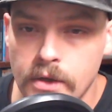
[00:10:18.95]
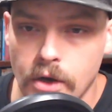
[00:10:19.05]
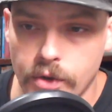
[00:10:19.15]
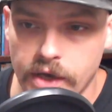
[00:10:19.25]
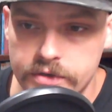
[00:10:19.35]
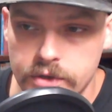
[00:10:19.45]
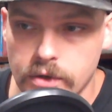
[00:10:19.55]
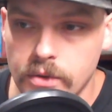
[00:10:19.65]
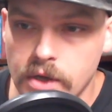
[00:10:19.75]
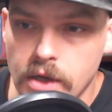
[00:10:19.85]
Okay,
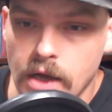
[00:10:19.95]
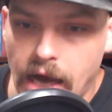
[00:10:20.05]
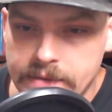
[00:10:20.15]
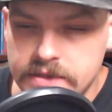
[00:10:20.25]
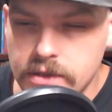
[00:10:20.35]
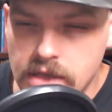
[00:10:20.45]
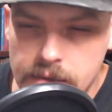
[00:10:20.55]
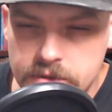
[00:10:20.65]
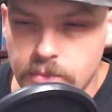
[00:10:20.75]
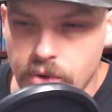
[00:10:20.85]
so I still
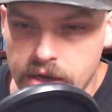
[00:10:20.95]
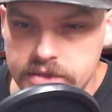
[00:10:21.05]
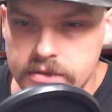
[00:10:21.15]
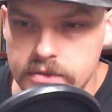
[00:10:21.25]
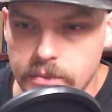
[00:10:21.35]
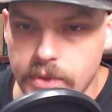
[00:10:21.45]
am suppressed,